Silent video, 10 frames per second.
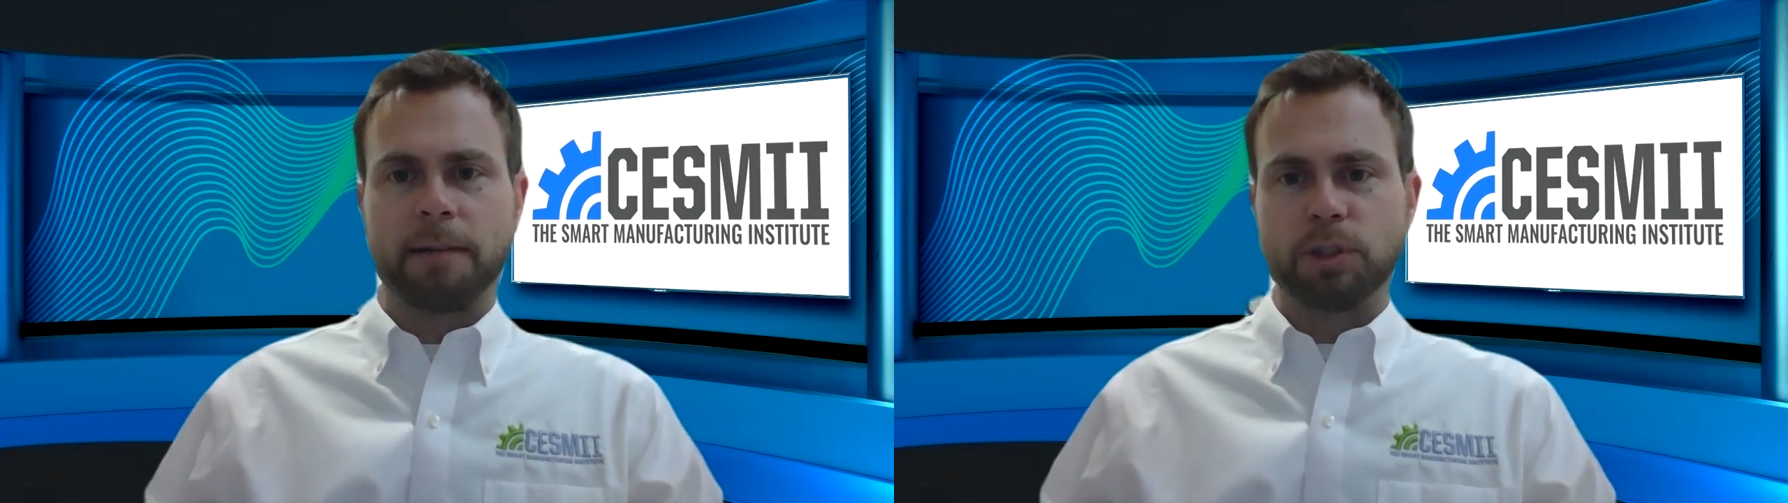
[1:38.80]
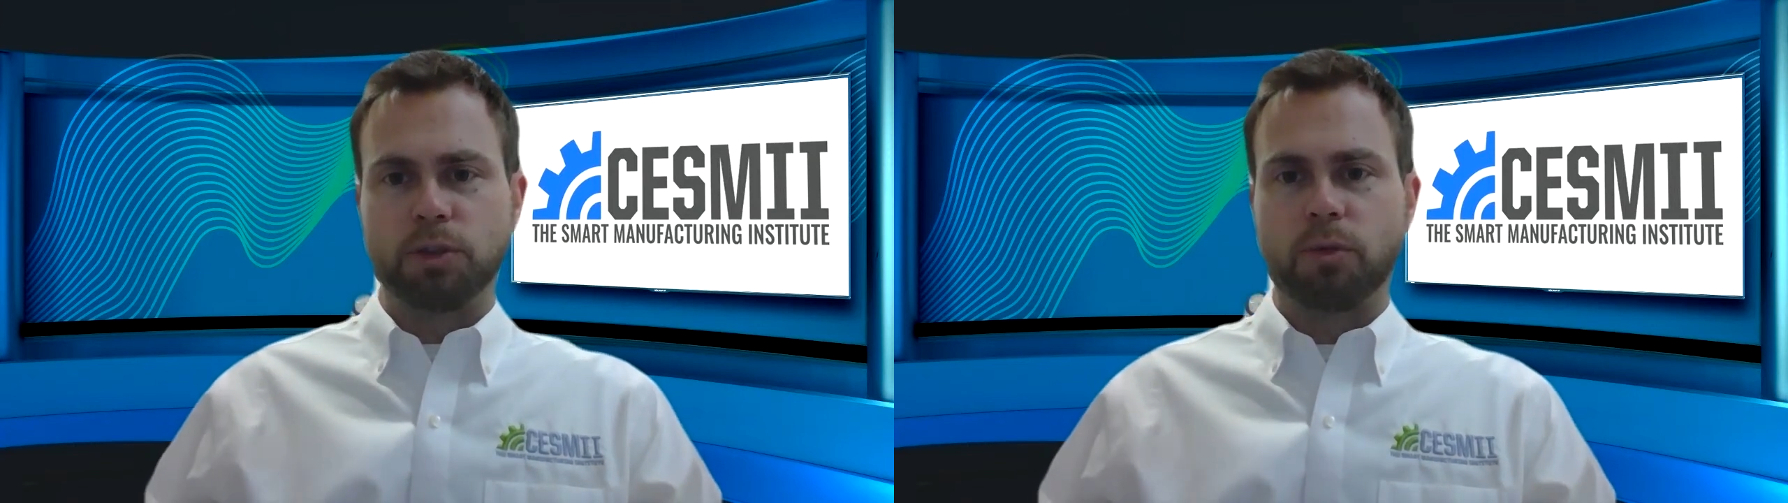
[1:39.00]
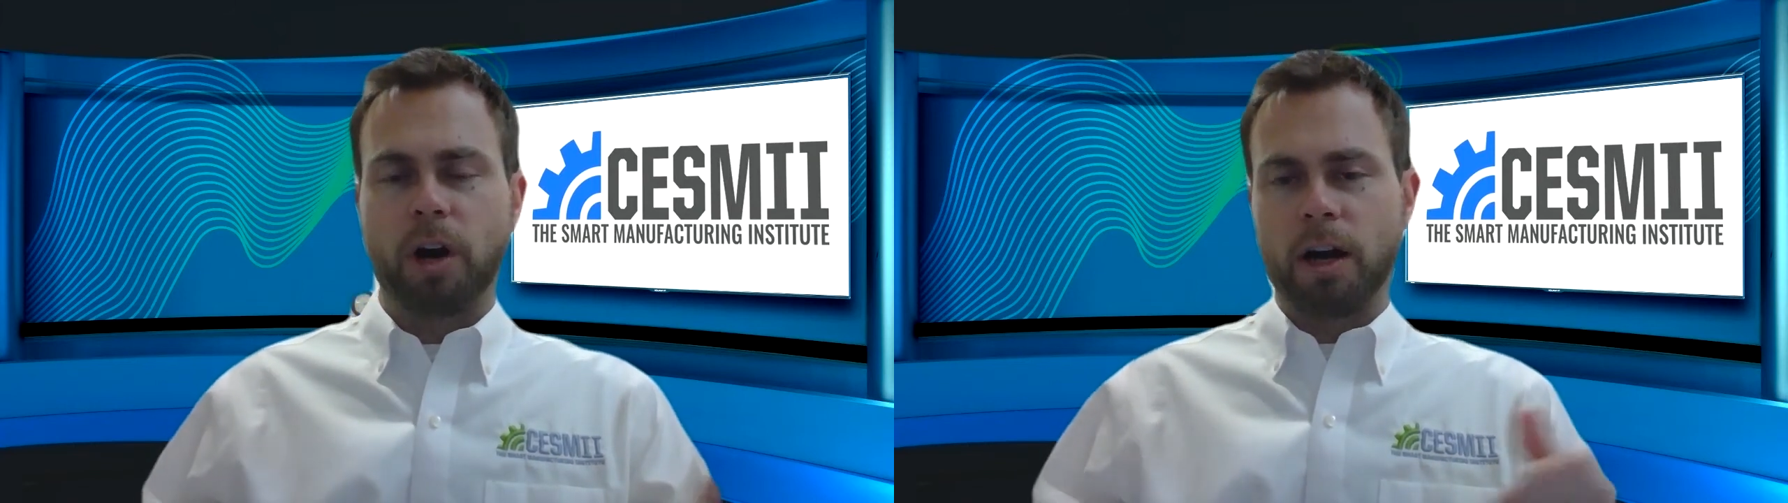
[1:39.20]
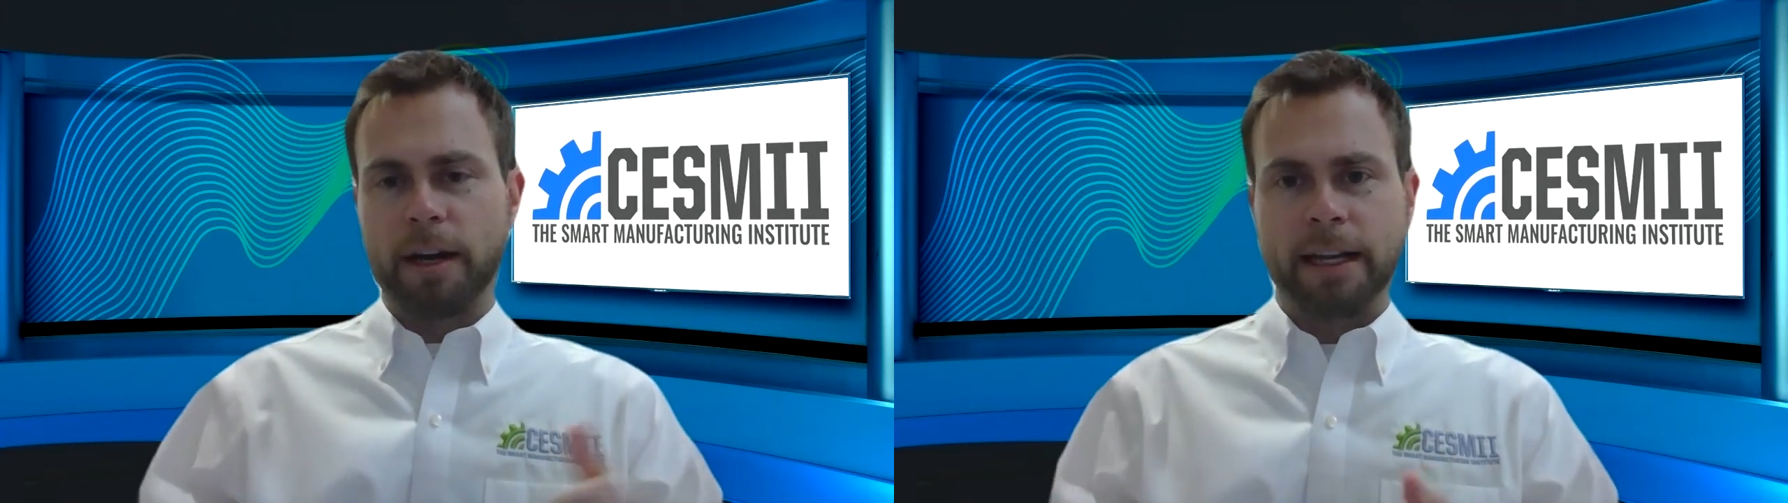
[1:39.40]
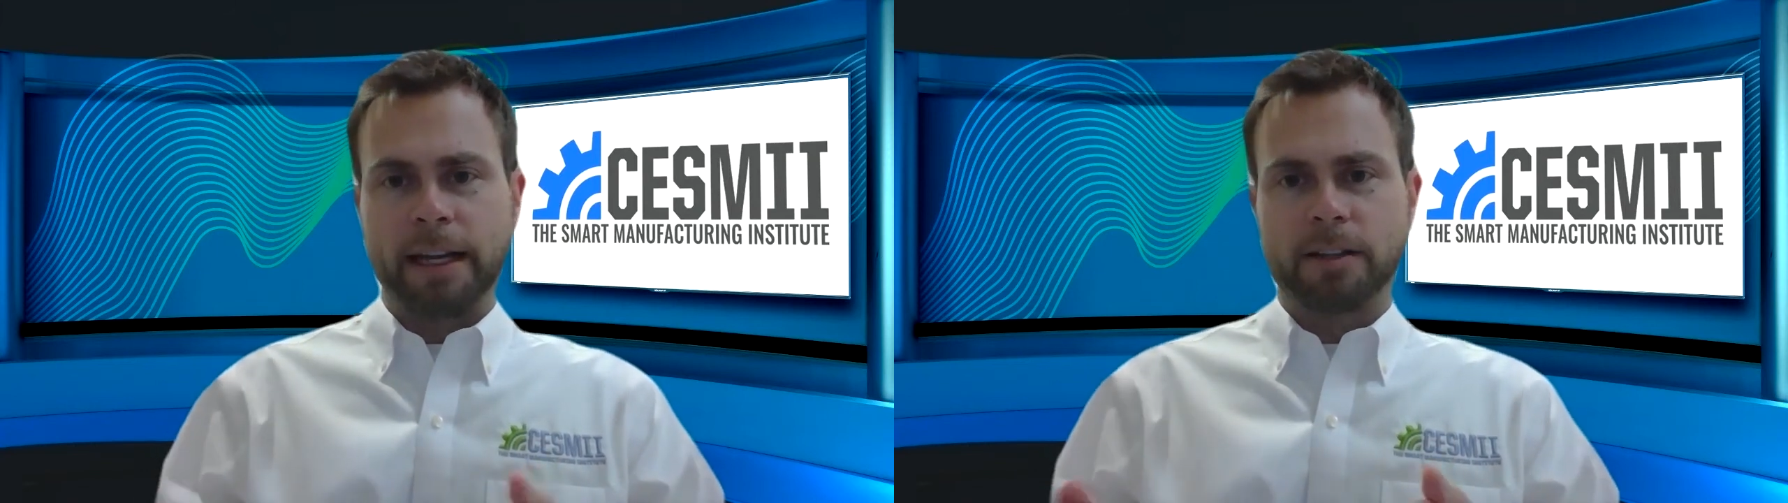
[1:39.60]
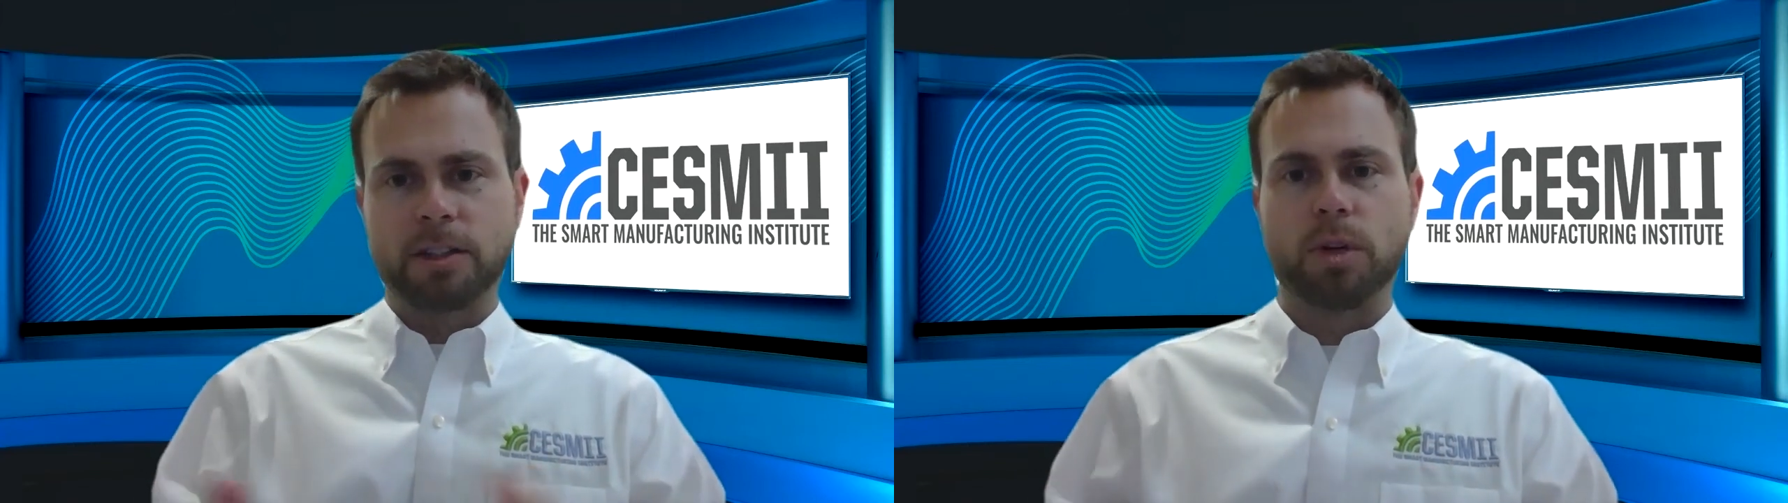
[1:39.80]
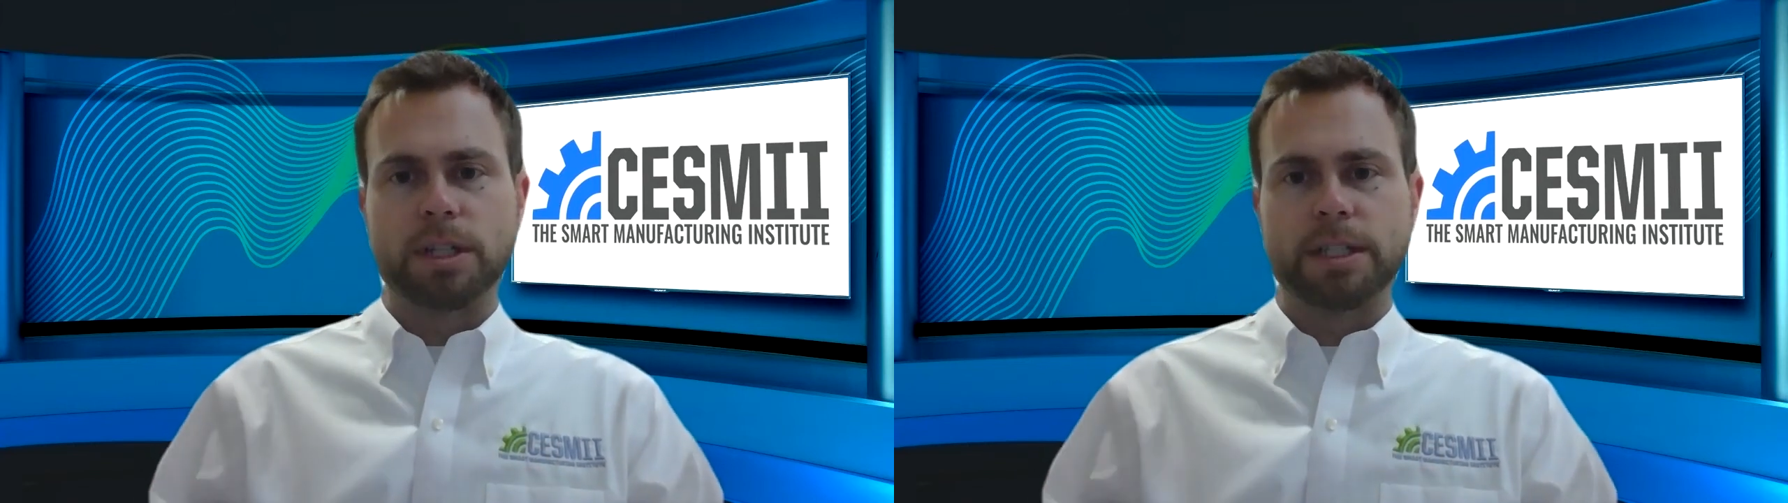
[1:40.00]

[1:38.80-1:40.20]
drawing towards